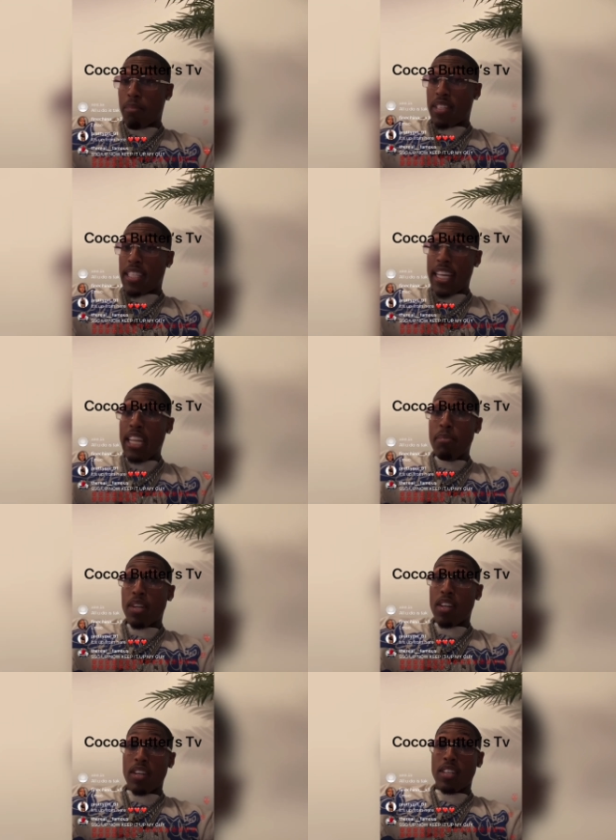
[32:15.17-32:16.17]
I'm
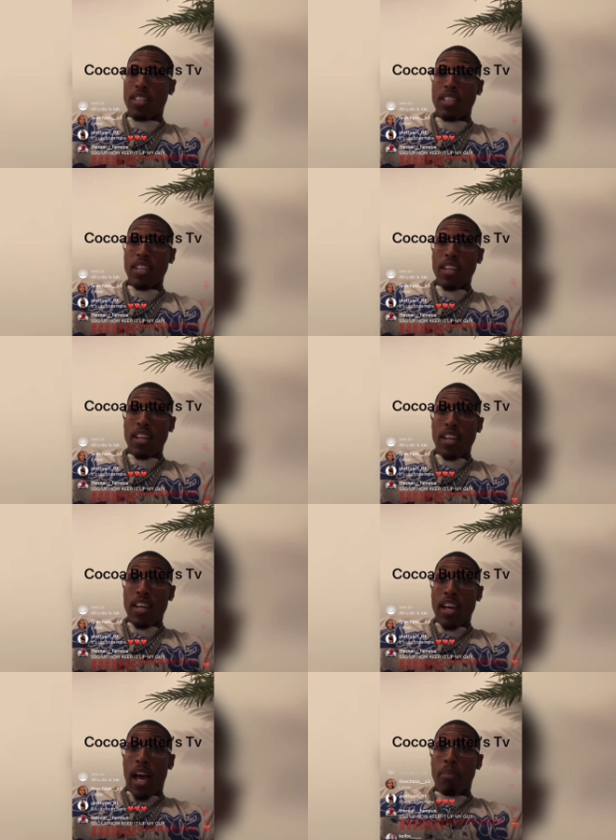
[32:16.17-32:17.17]
chilling because
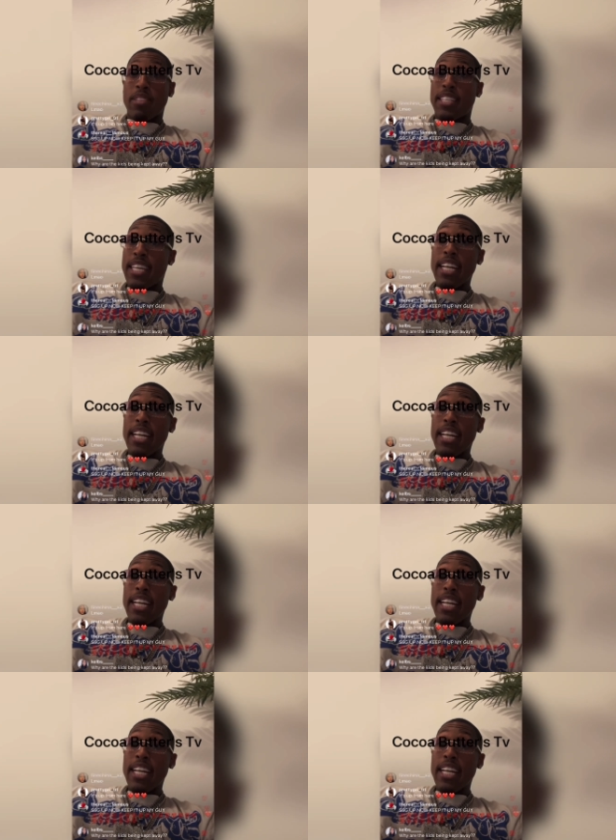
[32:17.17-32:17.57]
I'm